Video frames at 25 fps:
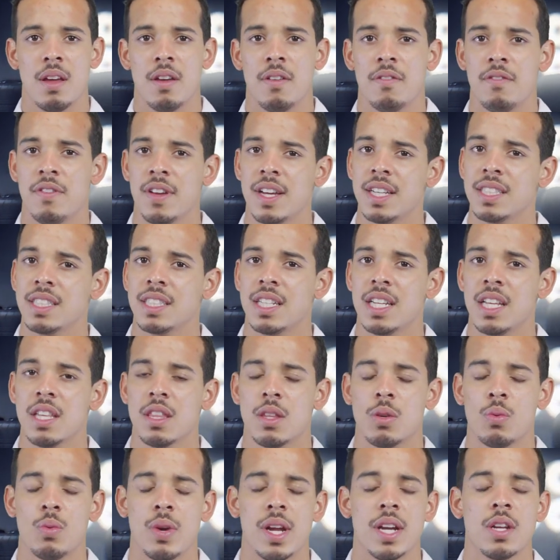Firstly,
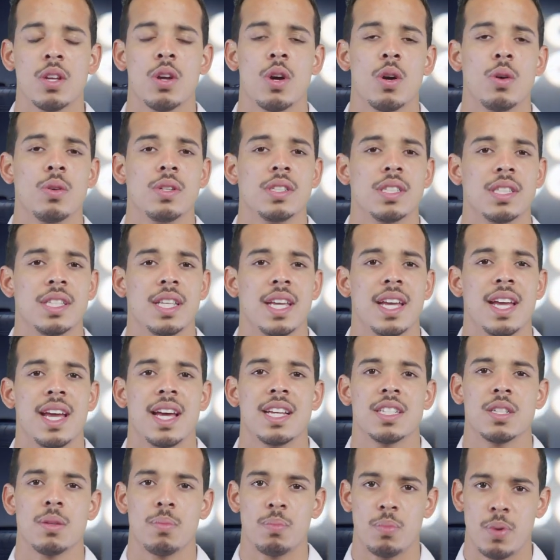the red cone is there
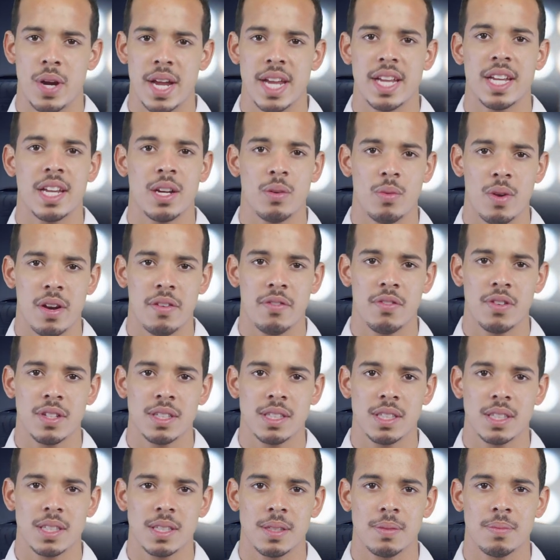as a braking
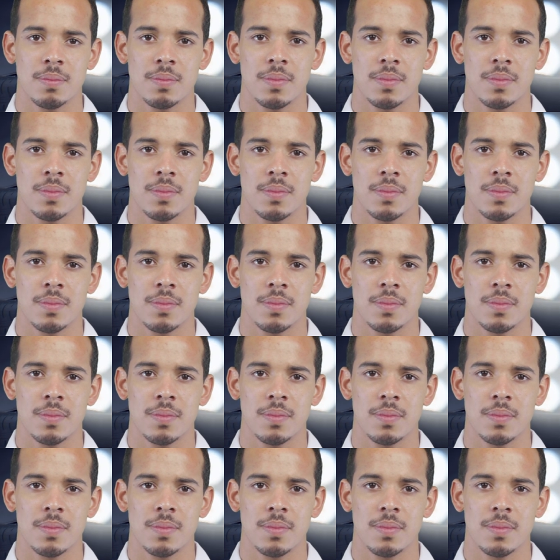reference.